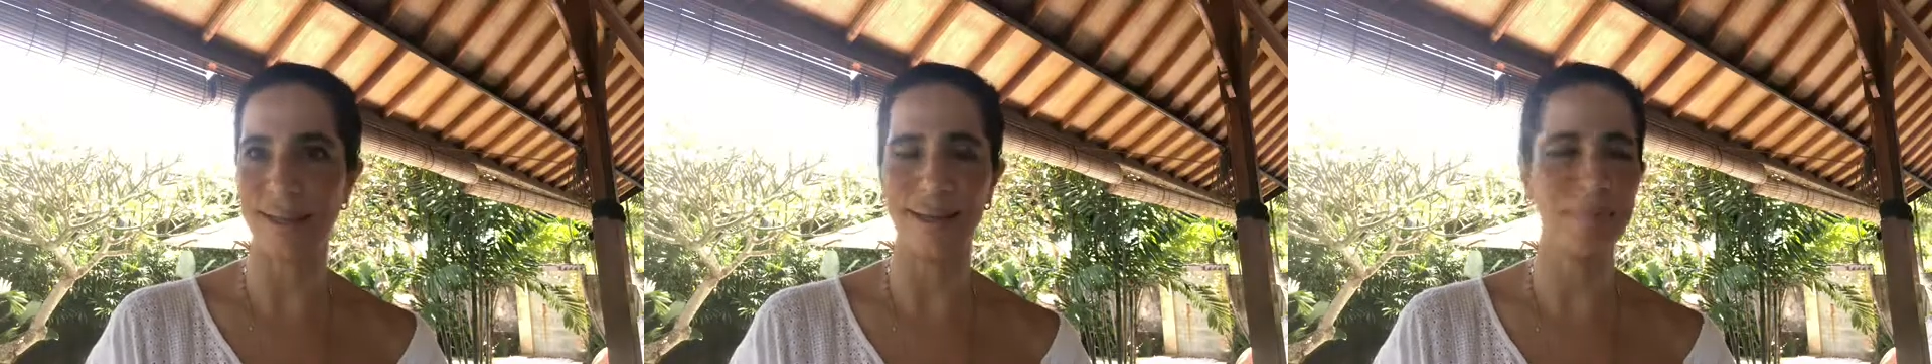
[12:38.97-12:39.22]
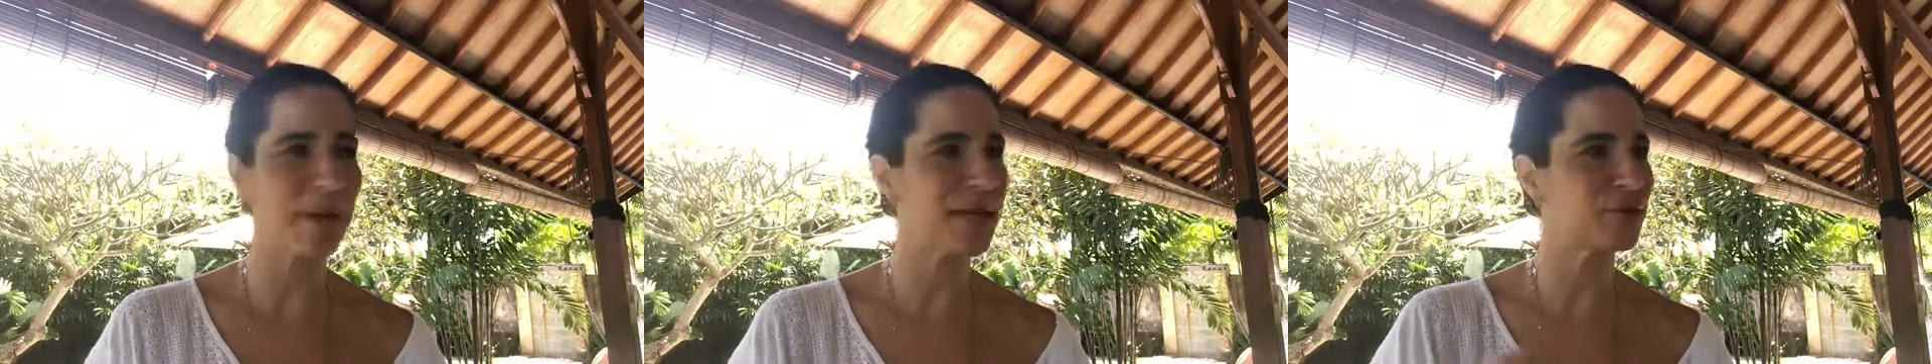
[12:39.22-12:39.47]

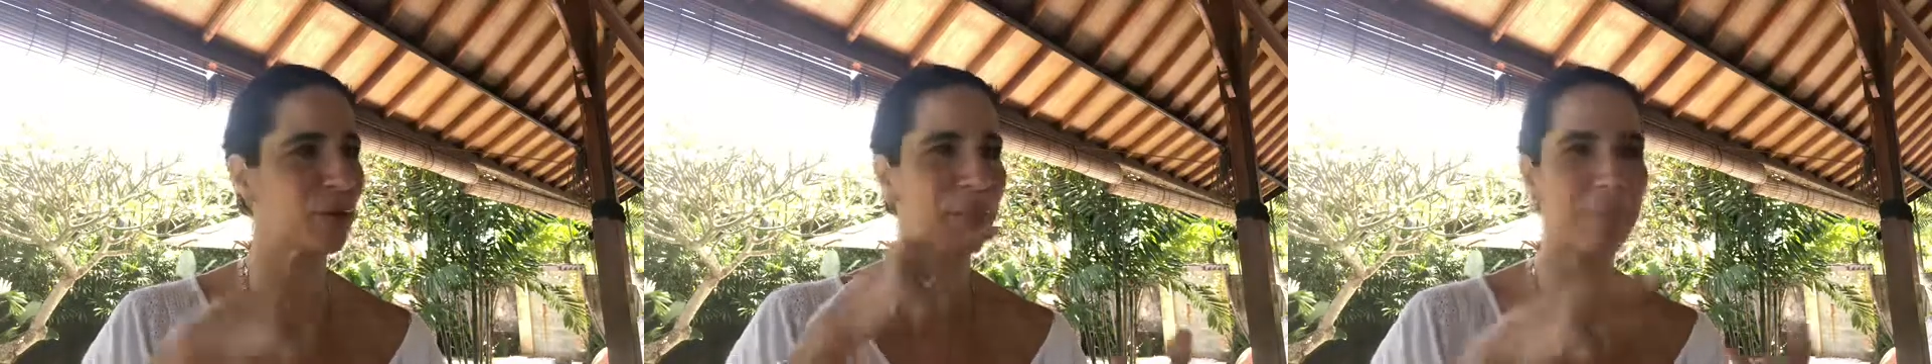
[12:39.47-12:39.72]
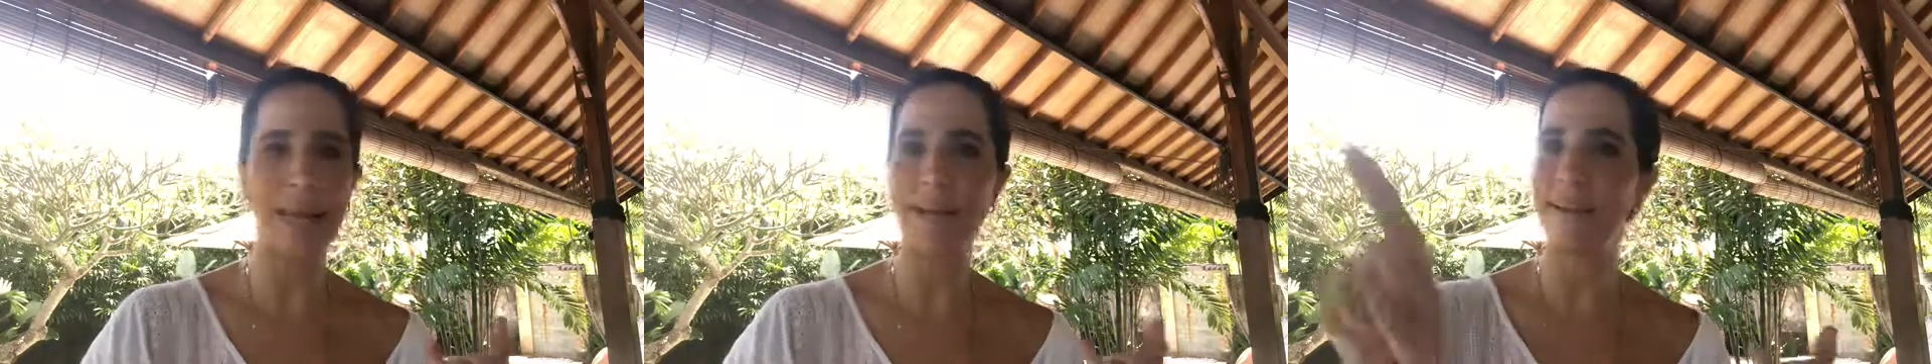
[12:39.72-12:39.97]
It makes your
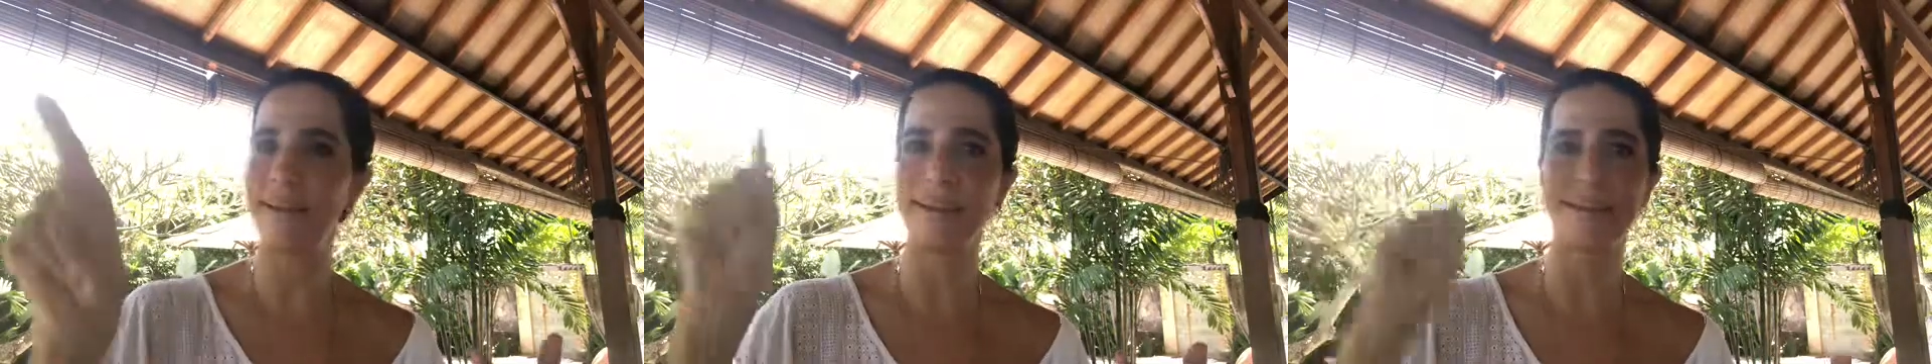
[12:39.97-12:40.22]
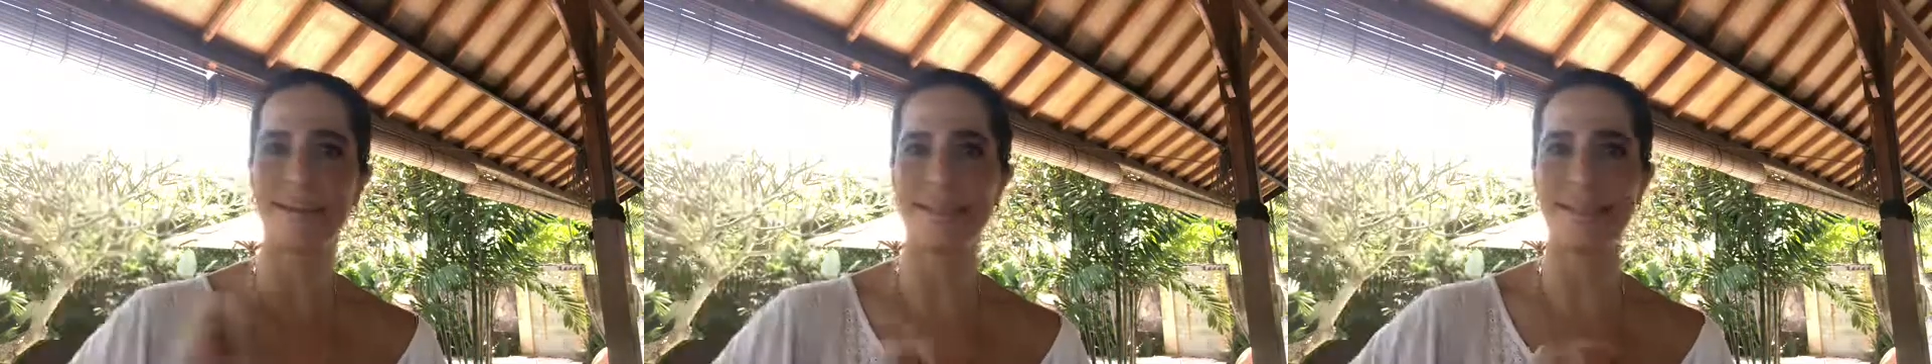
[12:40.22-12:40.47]
bed
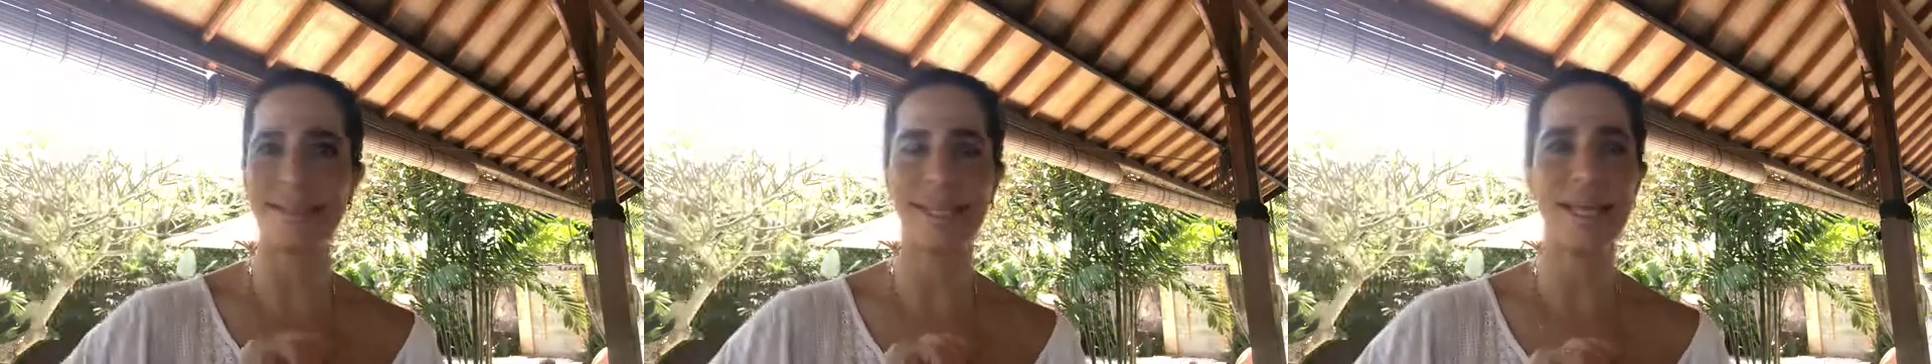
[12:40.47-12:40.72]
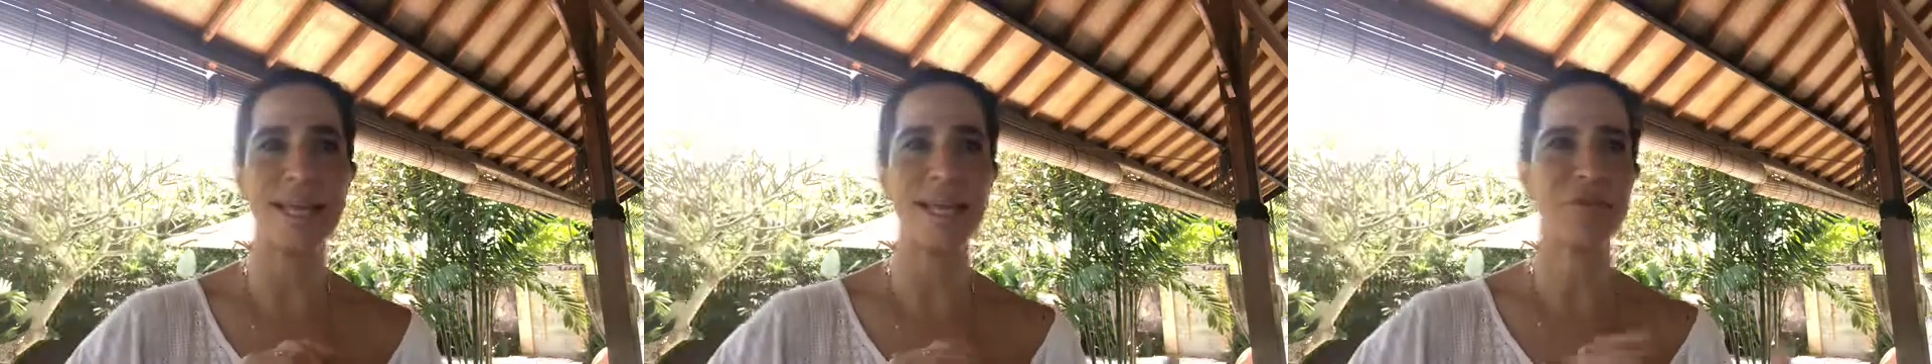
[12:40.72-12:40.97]
linen dirty.